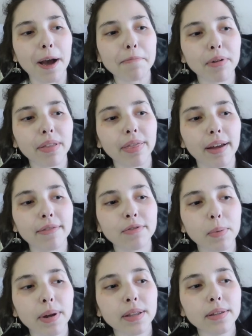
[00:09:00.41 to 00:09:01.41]
up with
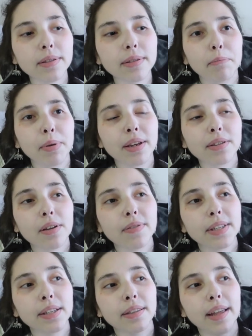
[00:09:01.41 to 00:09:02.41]
loved ones, because
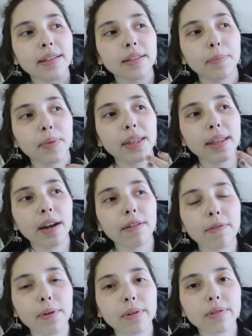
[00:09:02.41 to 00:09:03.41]
obviously that's something that
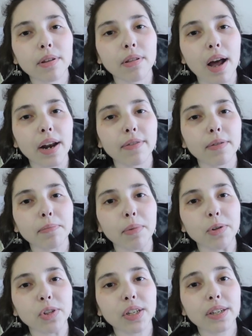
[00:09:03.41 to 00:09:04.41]
evokes a lot of
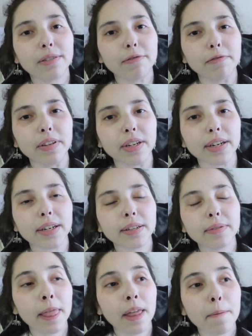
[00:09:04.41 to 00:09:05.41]
emotion and fear.
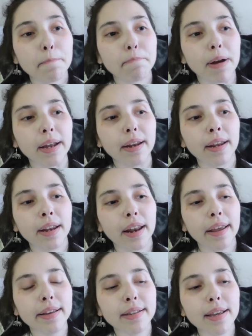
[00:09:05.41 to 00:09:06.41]
But
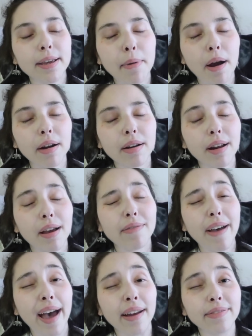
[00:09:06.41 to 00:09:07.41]
it is a part of
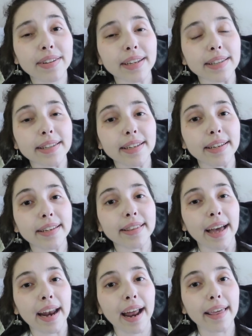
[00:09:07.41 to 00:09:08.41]
advocacy
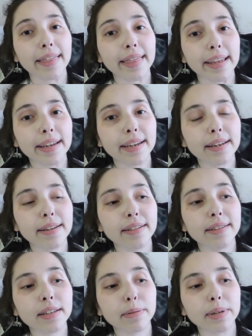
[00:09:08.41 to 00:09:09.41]
that I think
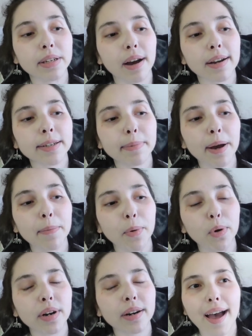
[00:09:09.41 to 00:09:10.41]
needs to be talked about
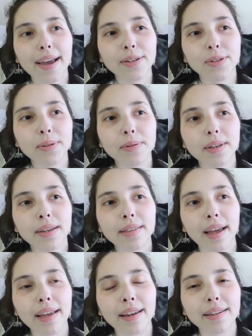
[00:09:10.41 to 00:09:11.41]
more. I do think
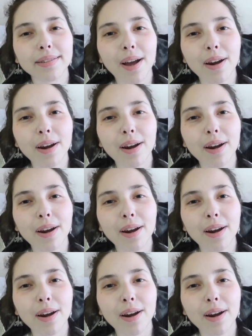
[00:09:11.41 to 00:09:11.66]
that it is